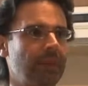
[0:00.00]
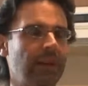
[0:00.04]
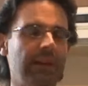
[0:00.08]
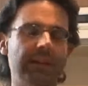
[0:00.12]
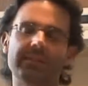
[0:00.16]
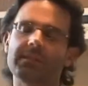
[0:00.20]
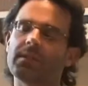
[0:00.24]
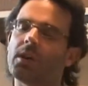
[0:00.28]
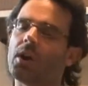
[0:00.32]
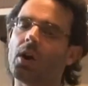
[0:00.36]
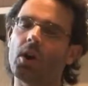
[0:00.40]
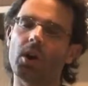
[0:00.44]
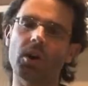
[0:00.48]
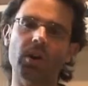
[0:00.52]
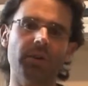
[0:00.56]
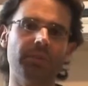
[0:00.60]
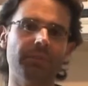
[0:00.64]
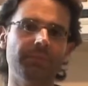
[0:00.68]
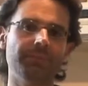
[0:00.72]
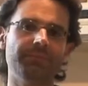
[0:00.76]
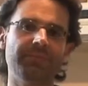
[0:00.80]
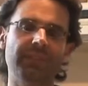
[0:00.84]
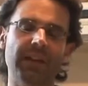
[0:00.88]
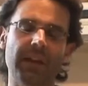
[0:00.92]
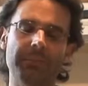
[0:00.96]
It's
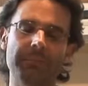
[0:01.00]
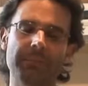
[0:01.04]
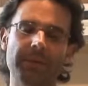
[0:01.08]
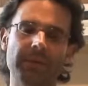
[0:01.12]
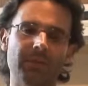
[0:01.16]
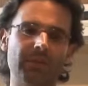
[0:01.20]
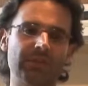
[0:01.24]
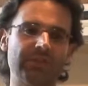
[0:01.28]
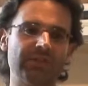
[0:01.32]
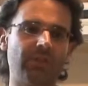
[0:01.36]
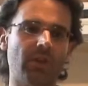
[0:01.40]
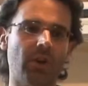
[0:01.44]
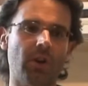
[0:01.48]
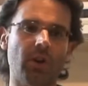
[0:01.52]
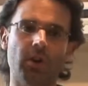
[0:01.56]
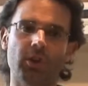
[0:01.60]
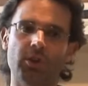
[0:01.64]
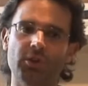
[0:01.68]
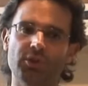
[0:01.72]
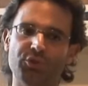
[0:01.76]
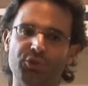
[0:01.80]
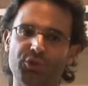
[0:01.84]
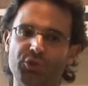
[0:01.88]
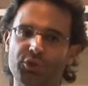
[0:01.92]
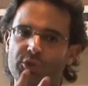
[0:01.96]
hard. That beer is
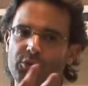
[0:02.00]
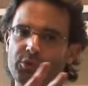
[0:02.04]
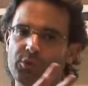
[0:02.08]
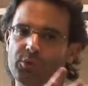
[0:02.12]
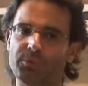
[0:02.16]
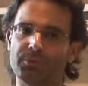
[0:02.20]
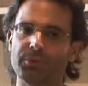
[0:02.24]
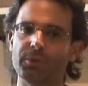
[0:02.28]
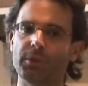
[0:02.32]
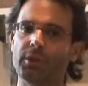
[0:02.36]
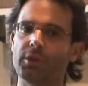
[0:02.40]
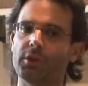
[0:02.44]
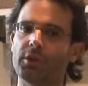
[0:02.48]
hard to,